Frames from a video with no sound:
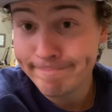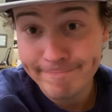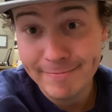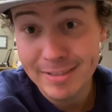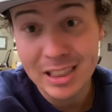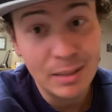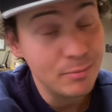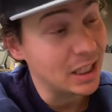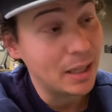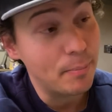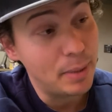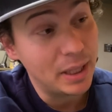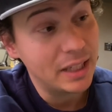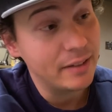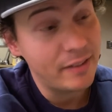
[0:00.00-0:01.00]
seems like a
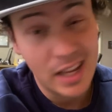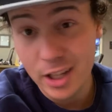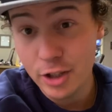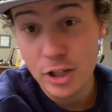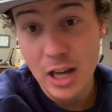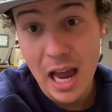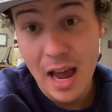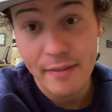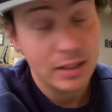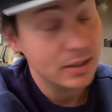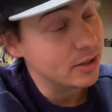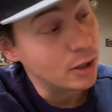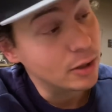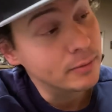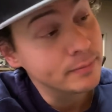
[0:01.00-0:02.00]
big advantage to have it.
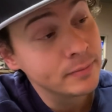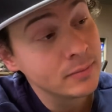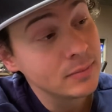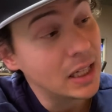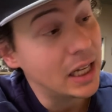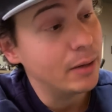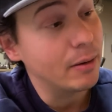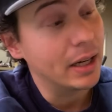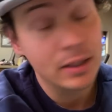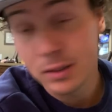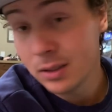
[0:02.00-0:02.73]
So anyway,